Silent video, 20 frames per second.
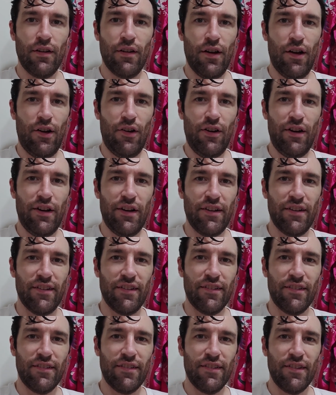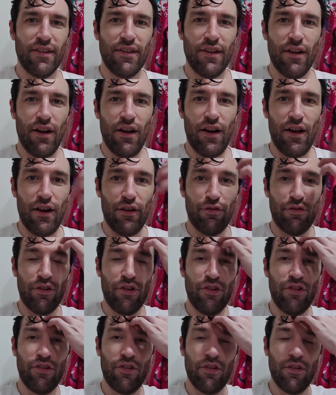All right.
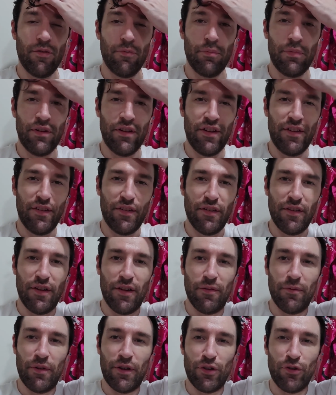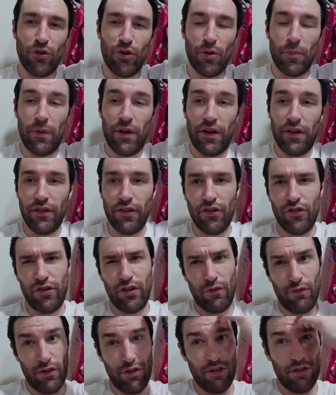First, please ignore my
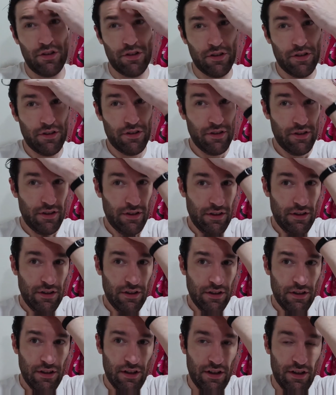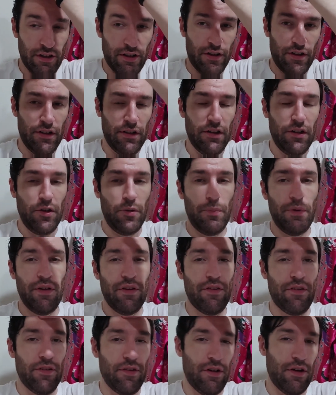disheveled look. I got a little
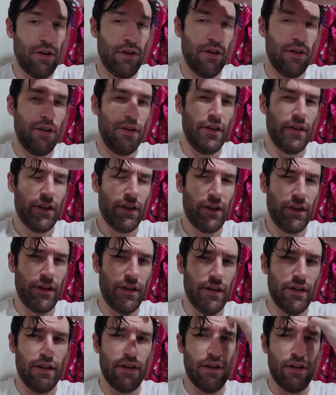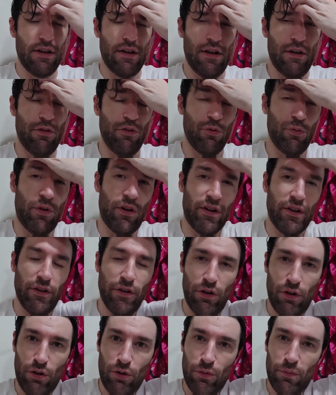bit soggy. I was
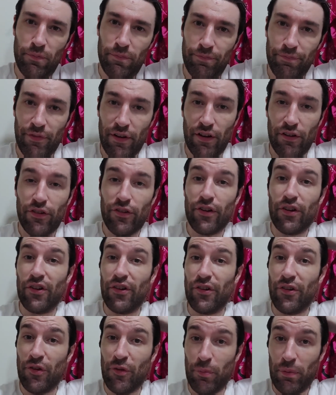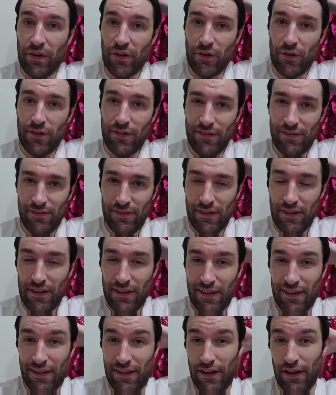walking home and it started to sprinkle,
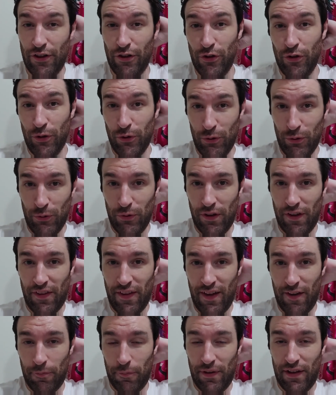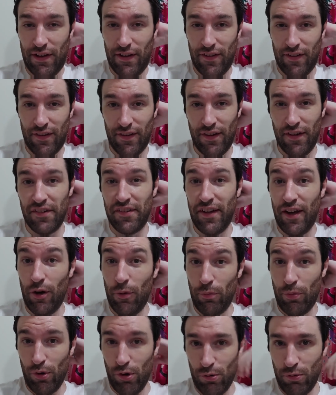and I knew that that meant a
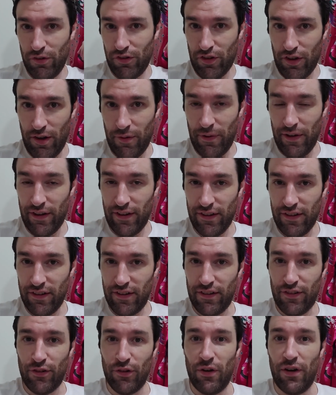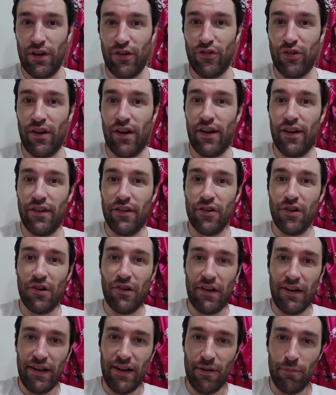downpour was coming, so I tried to
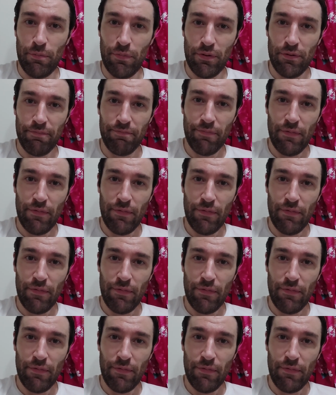hurry up.